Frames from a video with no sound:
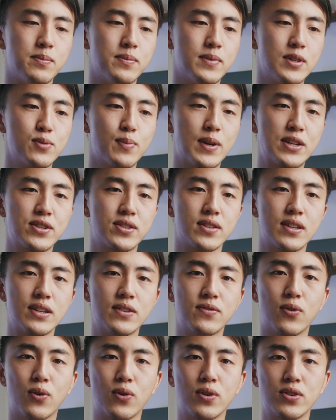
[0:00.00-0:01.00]
especially
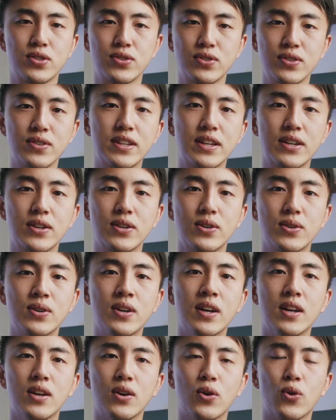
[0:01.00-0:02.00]
for a studio
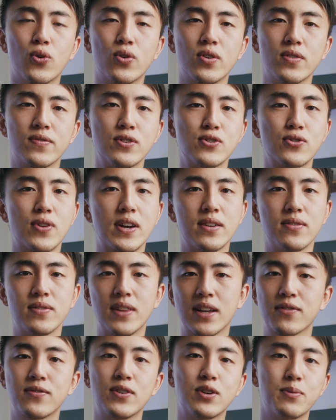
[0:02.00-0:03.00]
or if you're trying to
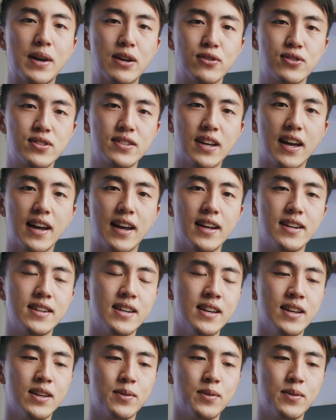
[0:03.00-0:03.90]
like film outside,